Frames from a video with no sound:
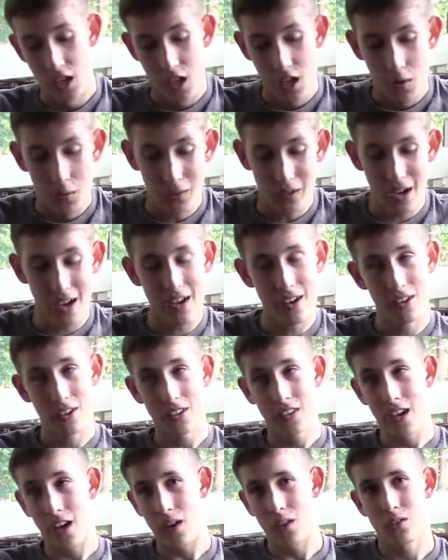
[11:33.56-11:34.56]
when I heard
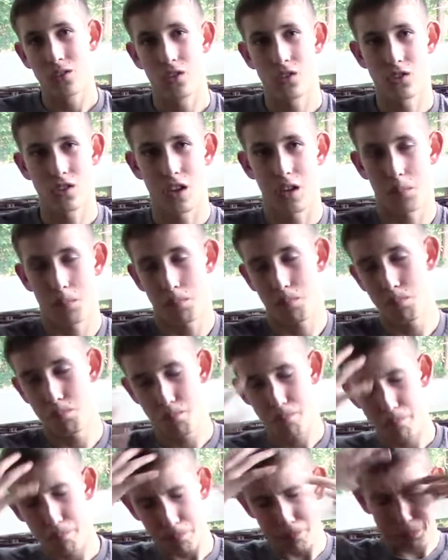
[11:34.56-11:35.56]
that, I was just like,
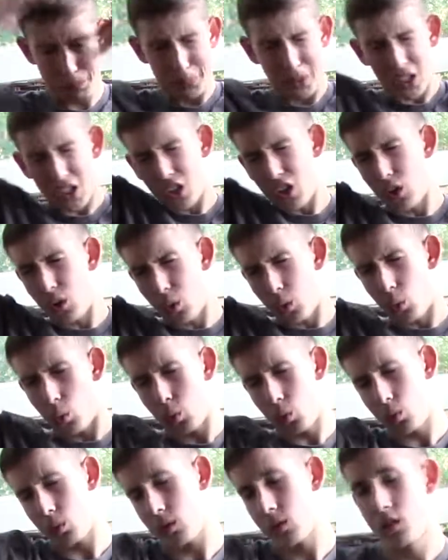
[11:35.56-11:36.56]

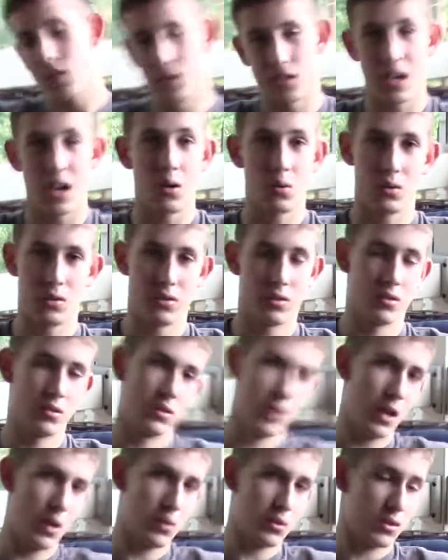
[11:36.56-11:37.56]
because that was
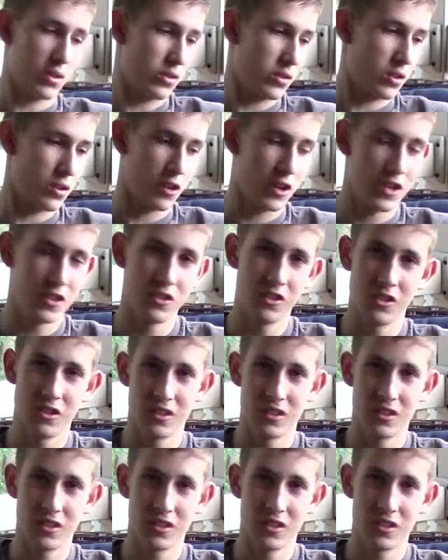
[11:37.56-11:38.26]
just crazy.